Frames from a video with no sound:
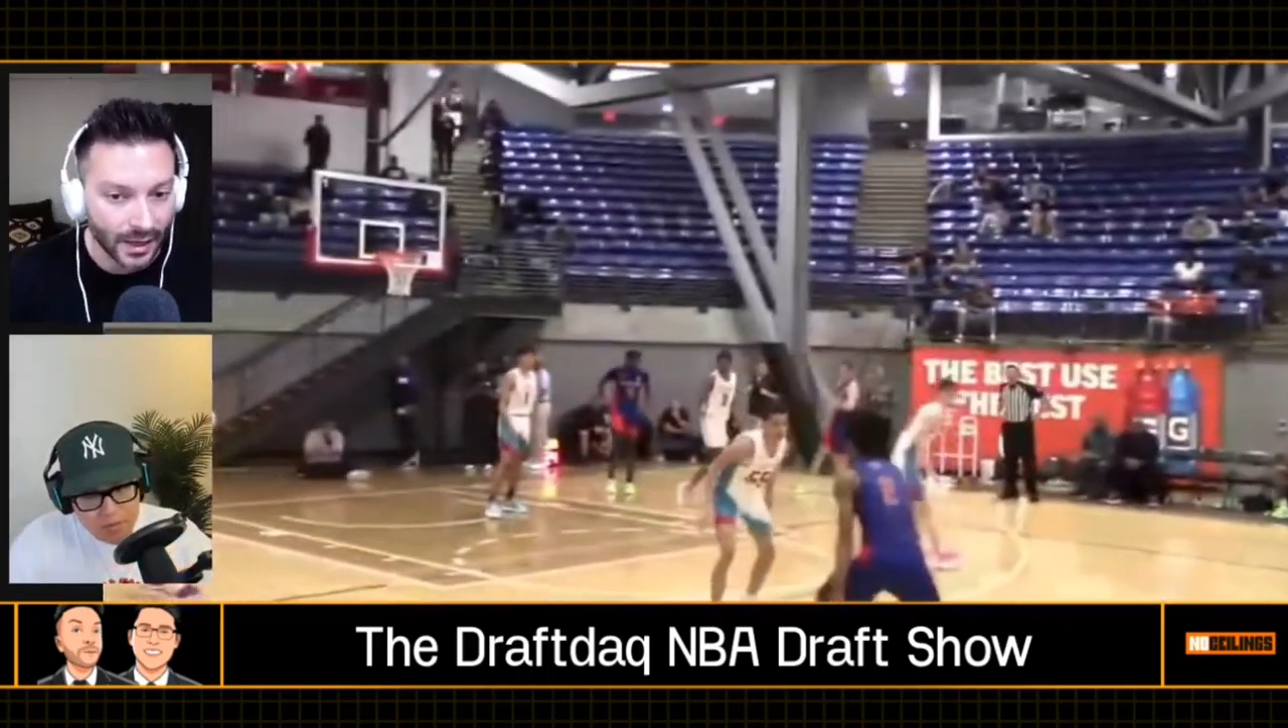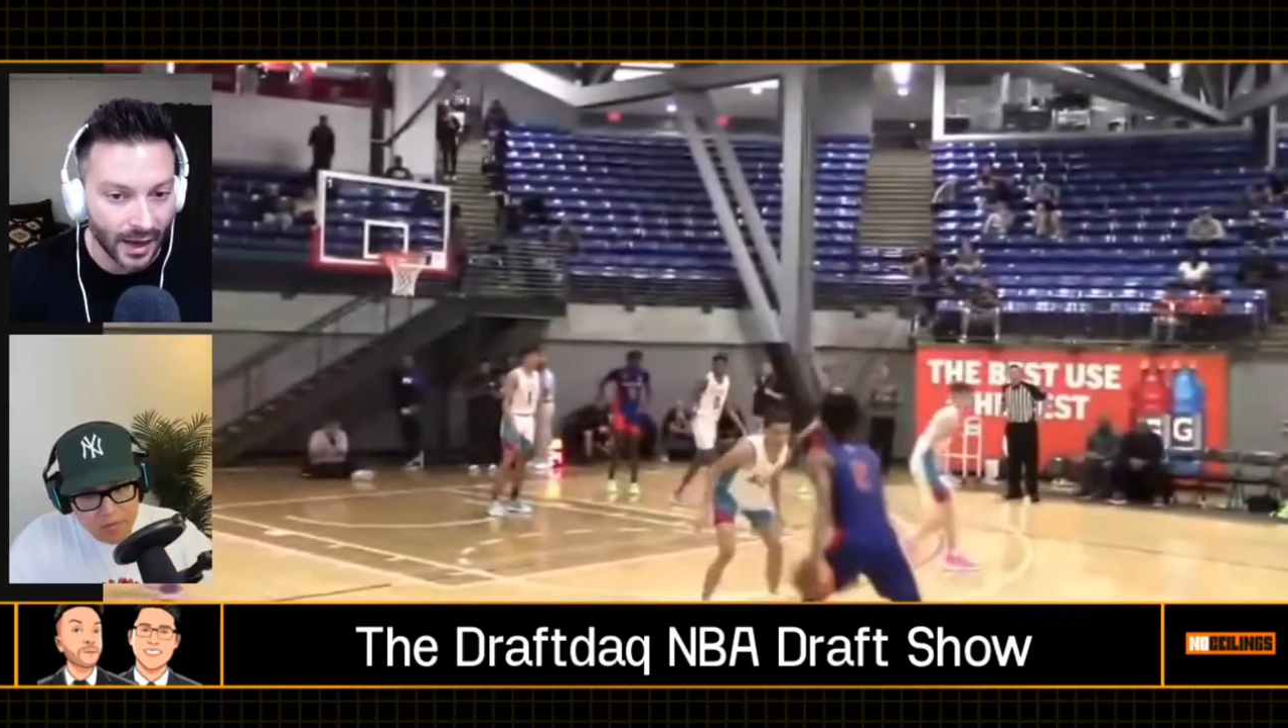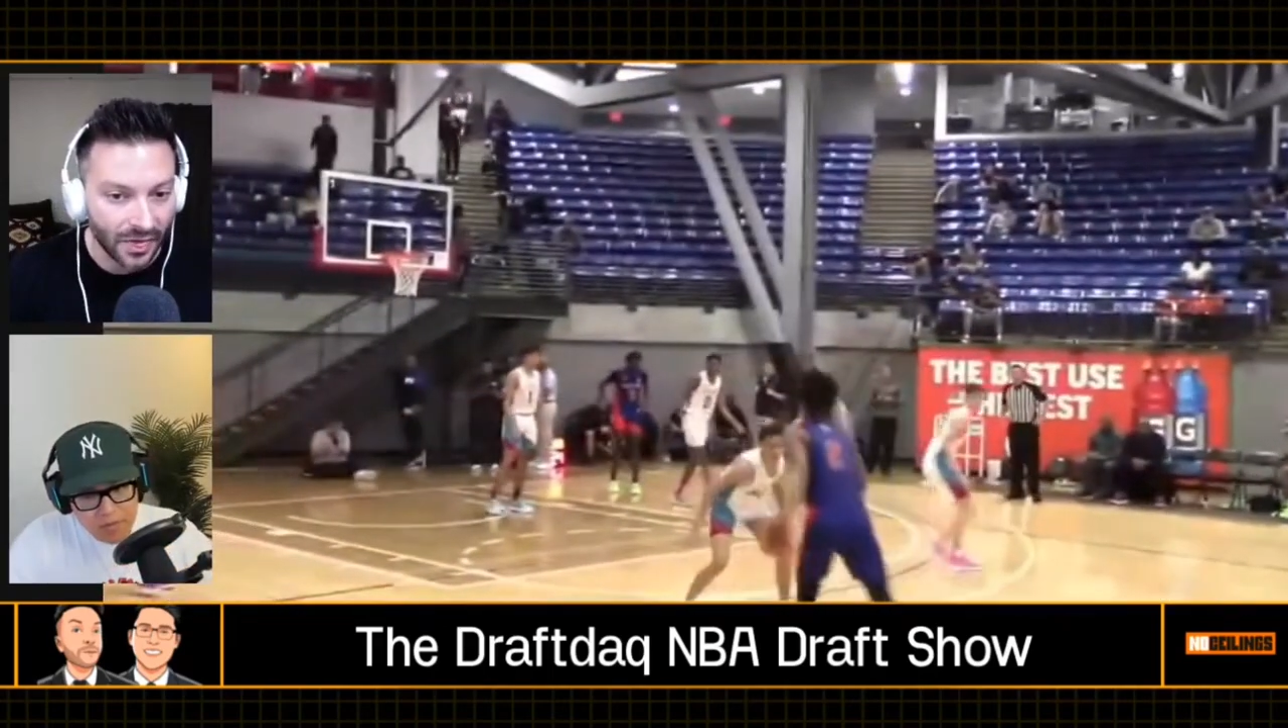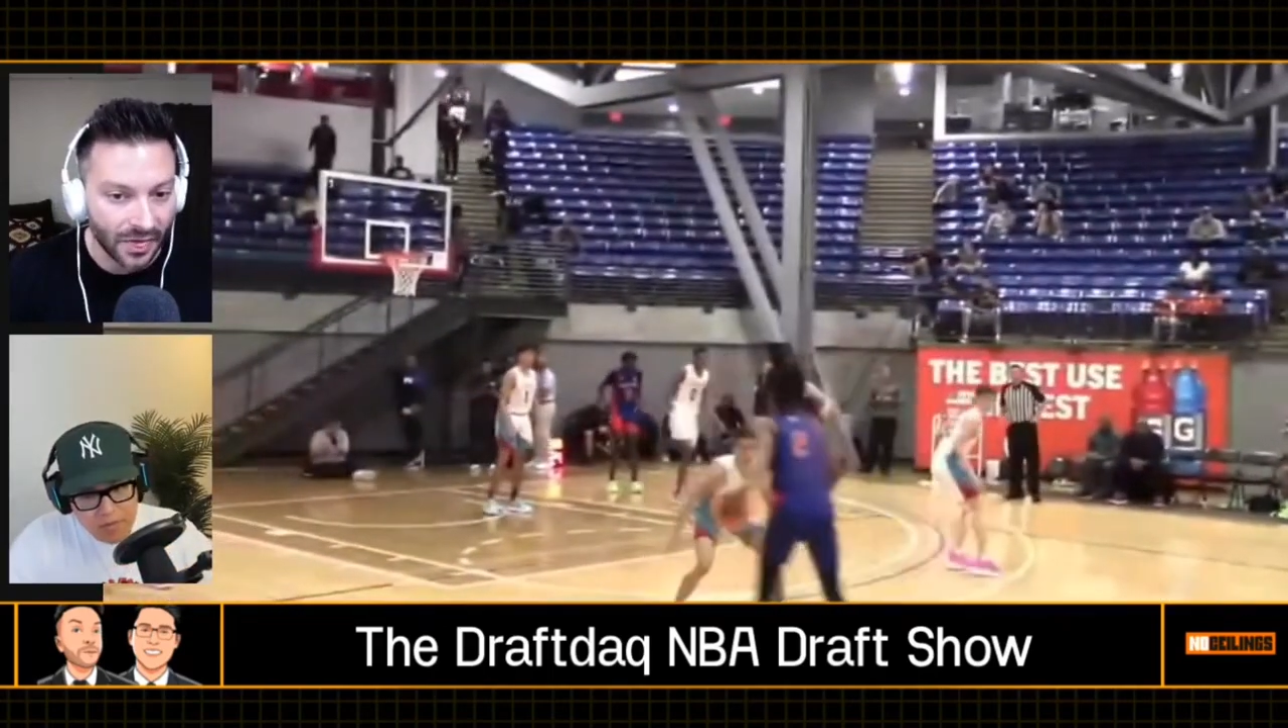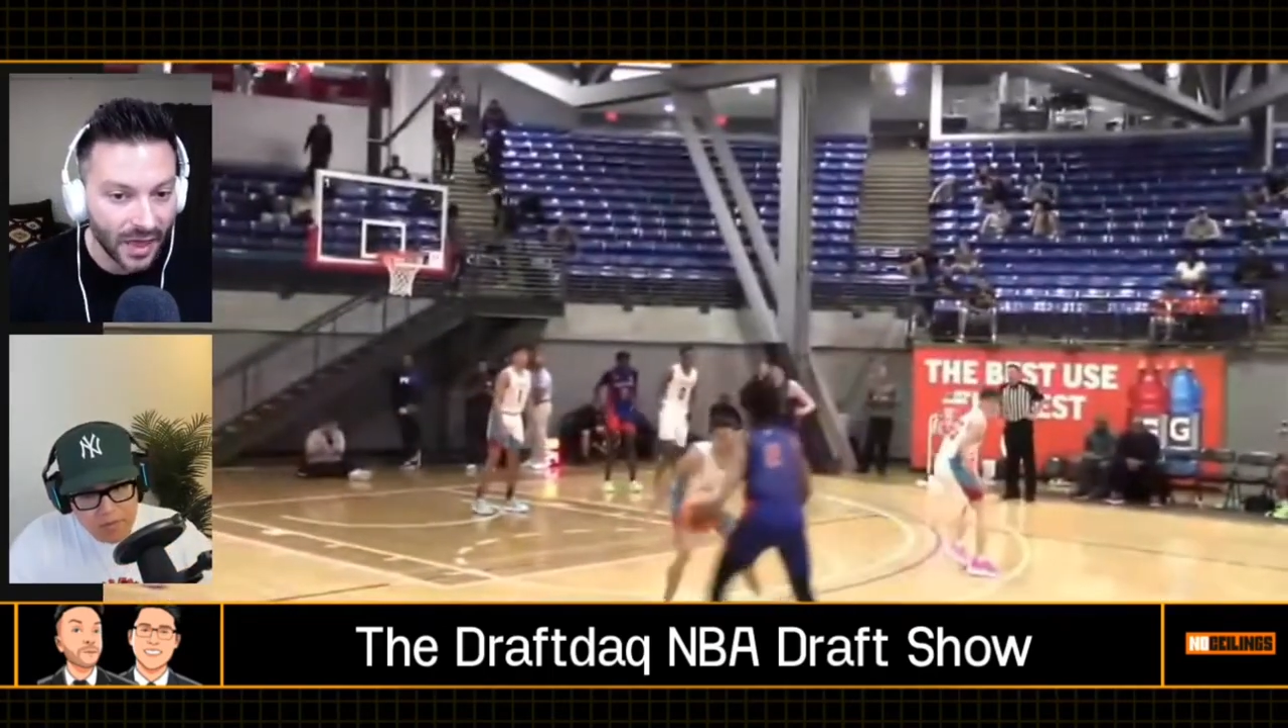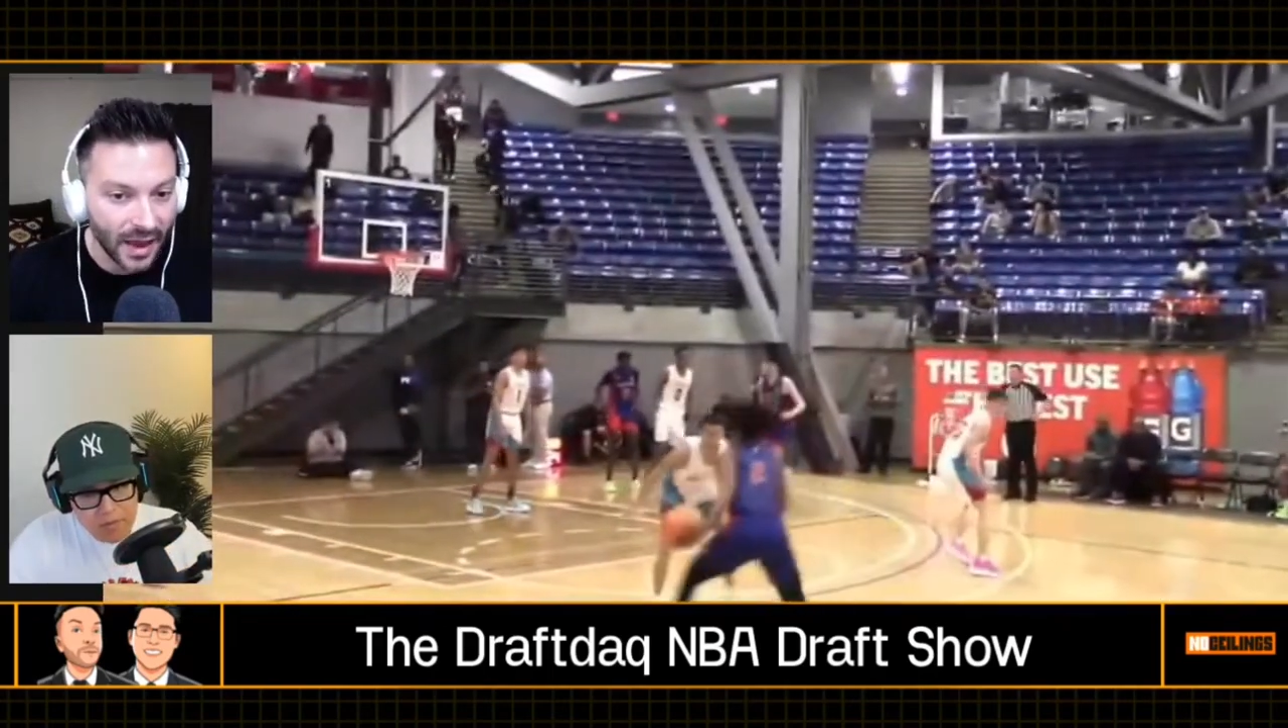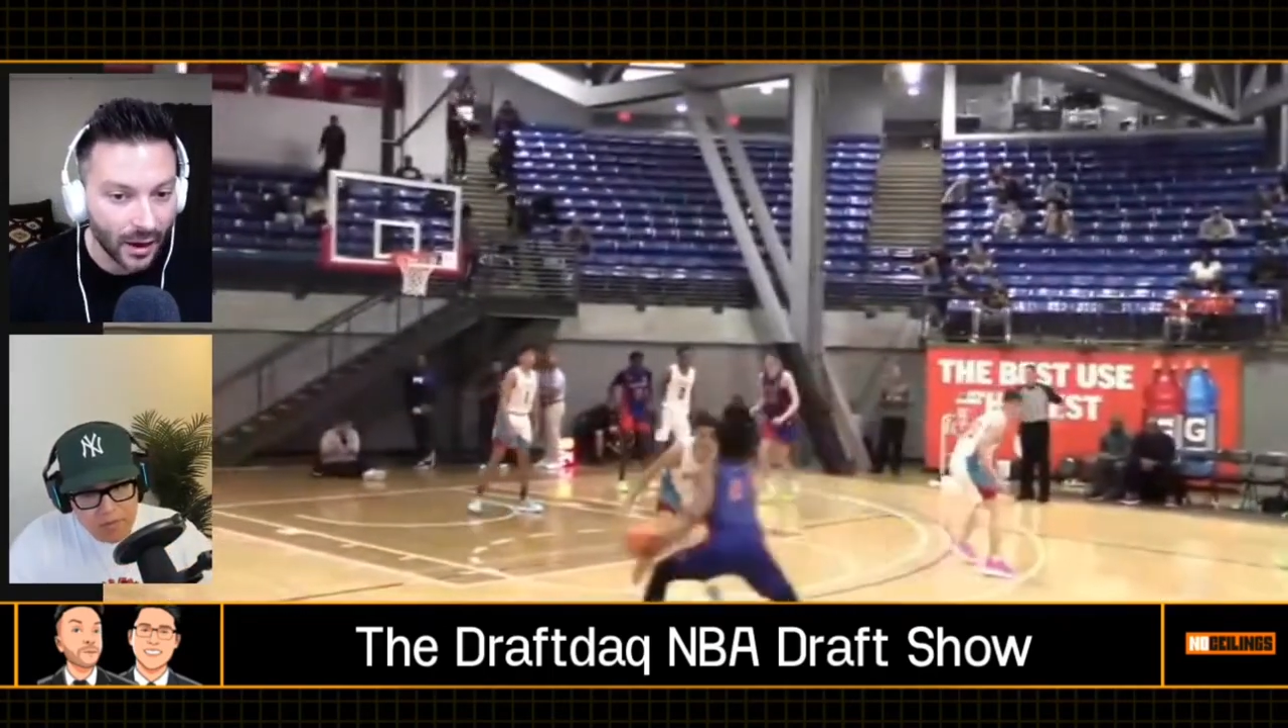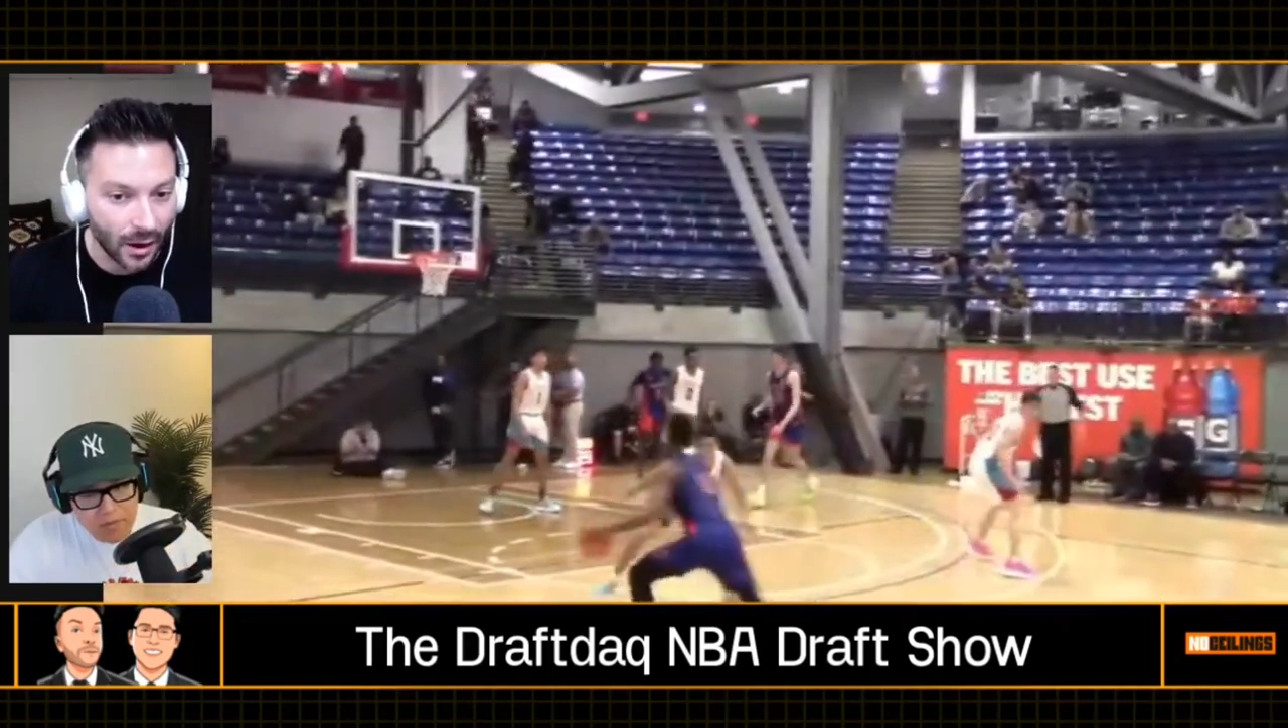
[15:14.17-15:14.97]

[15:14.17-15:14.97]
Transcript: I think